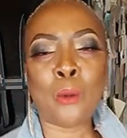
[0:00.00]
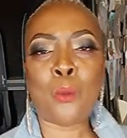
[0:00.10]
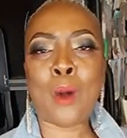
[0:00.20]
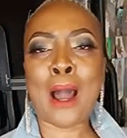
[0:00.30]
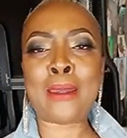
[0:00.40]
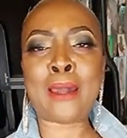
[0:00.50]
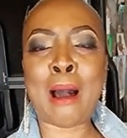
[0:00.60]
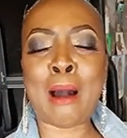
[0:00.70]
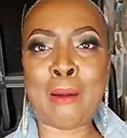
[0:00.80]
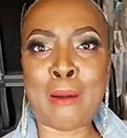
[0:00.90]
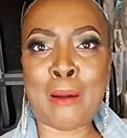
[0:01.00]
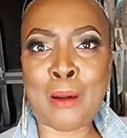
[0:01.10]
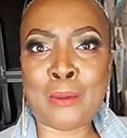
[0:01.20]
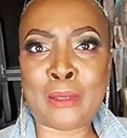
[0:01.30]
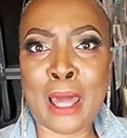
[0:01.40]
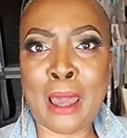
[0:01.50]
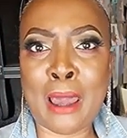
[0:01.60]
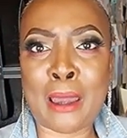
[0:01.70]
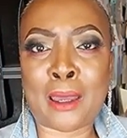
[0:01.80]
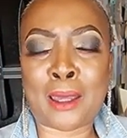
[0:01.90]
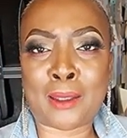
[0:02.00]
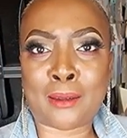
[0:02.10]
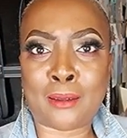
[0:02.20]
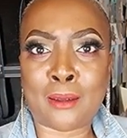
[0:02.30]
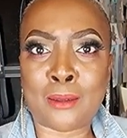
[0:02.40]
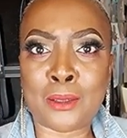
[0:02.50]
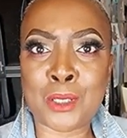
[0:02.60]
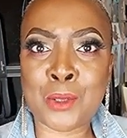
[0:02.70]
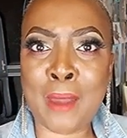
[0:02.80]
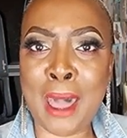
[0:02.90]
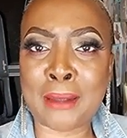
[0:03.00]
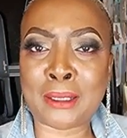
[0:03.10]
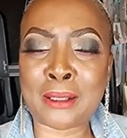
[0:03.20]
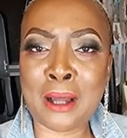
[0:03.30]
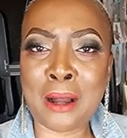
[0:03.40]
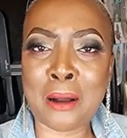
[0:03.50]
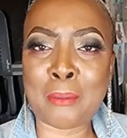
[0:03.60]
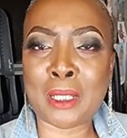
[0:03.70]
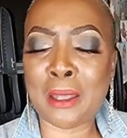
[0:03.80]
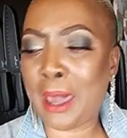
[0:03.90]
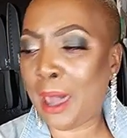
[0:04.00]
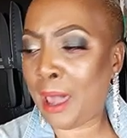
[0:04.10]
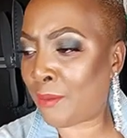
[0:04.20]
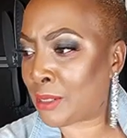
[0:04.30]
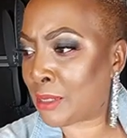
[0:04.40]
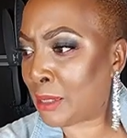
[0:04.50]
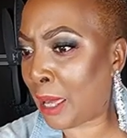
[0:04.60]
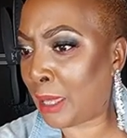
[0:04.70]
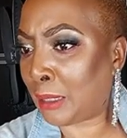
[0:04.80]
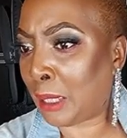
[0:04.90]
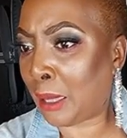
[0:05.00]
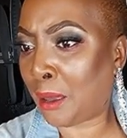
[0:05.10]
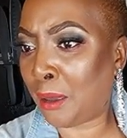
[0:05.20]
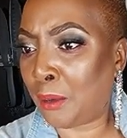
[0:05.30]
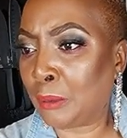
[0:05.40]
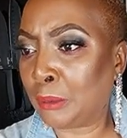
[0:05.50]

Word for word: why y'all online dragging Kamala Harris like that?